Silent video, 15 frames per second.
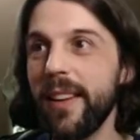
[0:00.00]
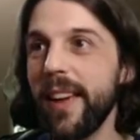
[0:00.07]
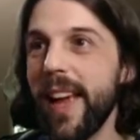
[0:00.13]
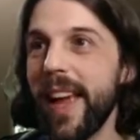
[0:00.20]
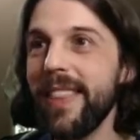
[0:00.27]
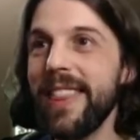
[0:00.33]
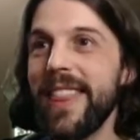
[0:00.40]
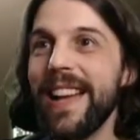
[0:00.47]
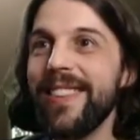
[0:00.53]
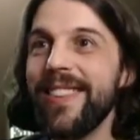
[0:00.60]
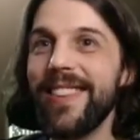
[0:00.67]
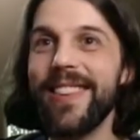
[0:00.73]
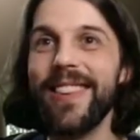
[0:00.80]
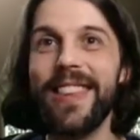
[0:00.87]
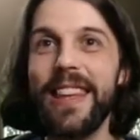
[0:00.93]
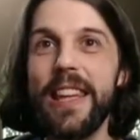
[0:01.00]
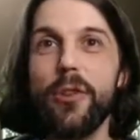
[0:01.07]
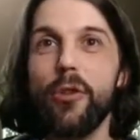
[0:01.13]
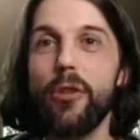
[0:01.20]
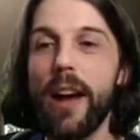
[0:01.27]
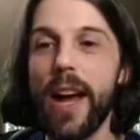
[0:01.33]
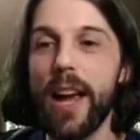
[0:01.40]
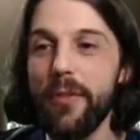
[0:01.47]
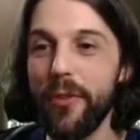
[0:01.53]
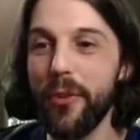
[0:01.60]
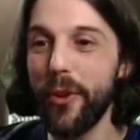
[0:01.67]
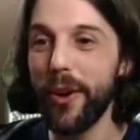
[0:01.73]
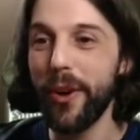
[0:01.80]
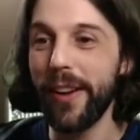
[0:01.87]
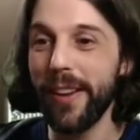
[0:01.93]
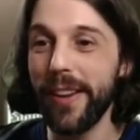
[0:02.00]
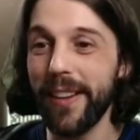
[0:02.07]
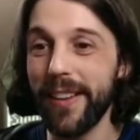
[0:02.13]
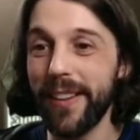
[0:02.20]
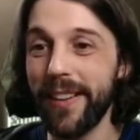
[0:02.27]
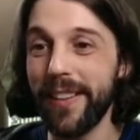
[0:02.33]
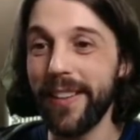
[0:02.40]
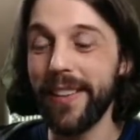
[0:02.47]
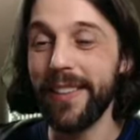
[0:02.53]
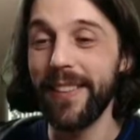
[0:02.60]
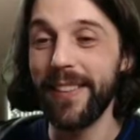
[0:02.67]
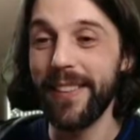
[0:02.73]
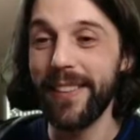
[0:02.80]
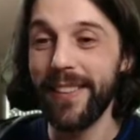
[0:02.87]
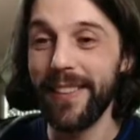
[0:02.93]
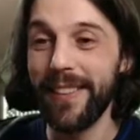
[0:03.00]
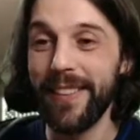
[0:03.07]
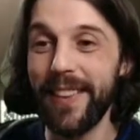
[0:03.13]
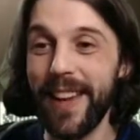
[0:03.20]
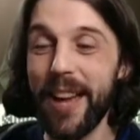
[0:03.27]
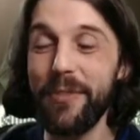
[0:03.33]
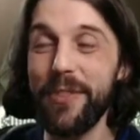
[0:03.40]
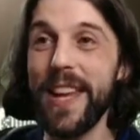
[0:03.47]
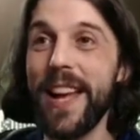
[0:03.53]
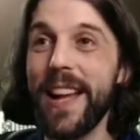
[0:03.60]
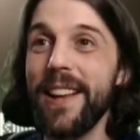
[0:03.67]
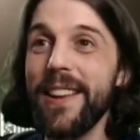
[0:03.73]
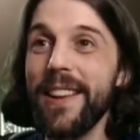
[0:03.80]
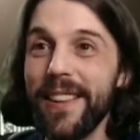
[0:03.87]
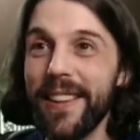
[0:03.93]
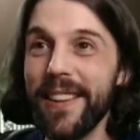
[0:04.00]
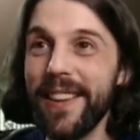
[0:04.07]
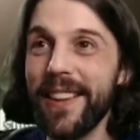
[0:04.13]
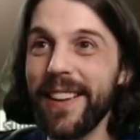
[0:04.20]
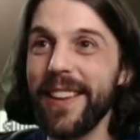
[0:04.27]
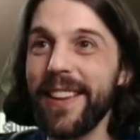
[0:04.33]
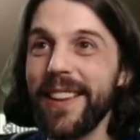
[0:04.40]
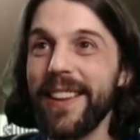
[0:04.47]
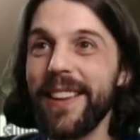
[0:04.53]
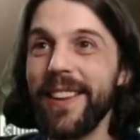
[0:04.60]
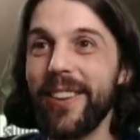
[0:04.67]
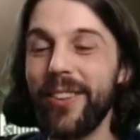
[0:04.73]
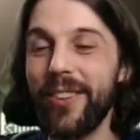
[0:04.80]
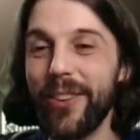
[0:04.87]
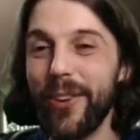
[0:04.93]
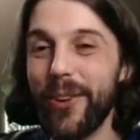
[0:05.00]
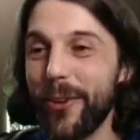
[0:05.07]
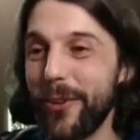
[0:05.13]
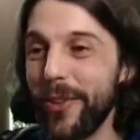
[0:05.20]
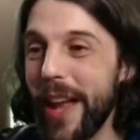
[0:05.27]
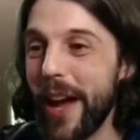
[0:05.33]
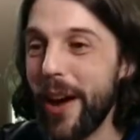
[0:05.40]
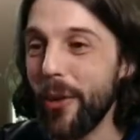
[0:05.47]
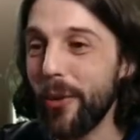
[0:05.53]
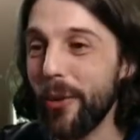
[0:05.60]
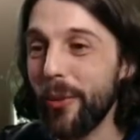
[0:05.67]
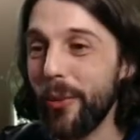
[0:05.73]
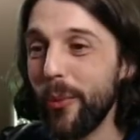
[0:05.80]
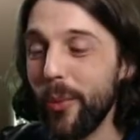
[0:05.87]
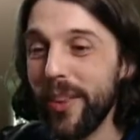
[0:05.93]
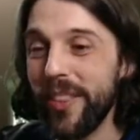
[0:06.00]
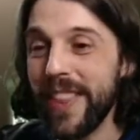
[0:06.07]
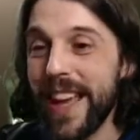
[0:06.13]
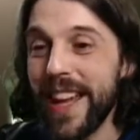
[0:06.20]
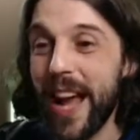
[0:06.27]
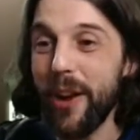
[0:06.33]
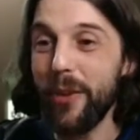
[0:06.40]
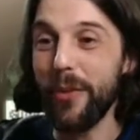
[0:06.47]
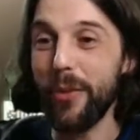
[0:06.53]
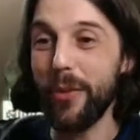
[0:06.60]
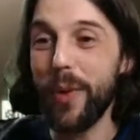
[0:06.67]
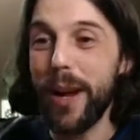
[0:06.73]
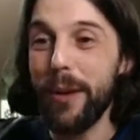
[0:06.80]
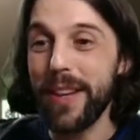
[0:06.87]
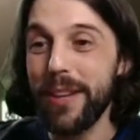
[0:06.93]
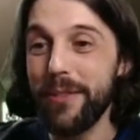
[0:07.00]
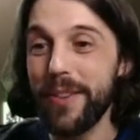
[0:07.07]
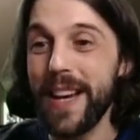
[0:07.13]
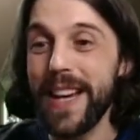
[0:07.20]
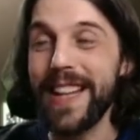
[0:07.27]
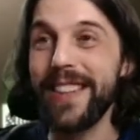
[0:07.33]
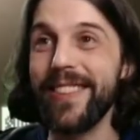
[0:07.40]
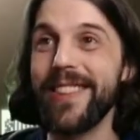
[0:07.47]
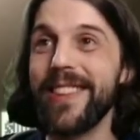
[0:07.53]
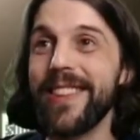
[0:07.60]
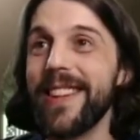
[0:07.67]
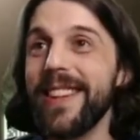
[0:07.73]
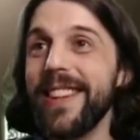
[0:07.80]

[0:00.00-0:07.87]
And that's the UI for FTL. So now, with that out of the way, we can finally start.